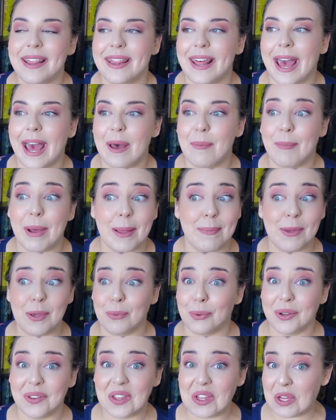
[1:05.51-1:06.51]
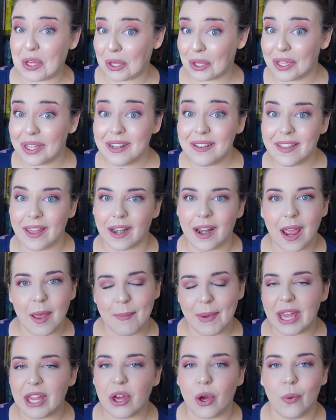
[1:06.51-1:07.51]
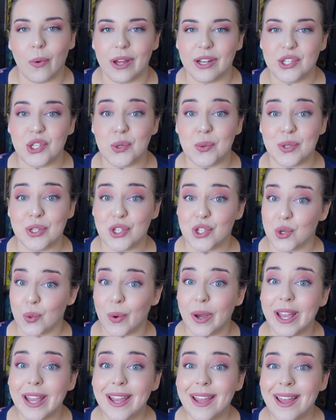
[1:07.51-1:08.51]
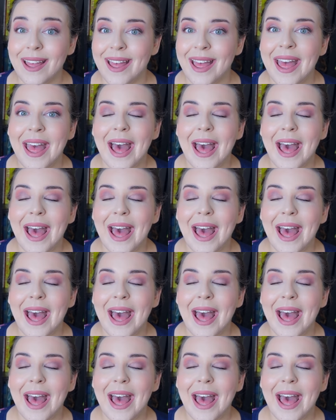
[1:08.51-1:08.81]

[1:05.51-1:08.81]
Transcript: that might be really good that I might go on to enjoy.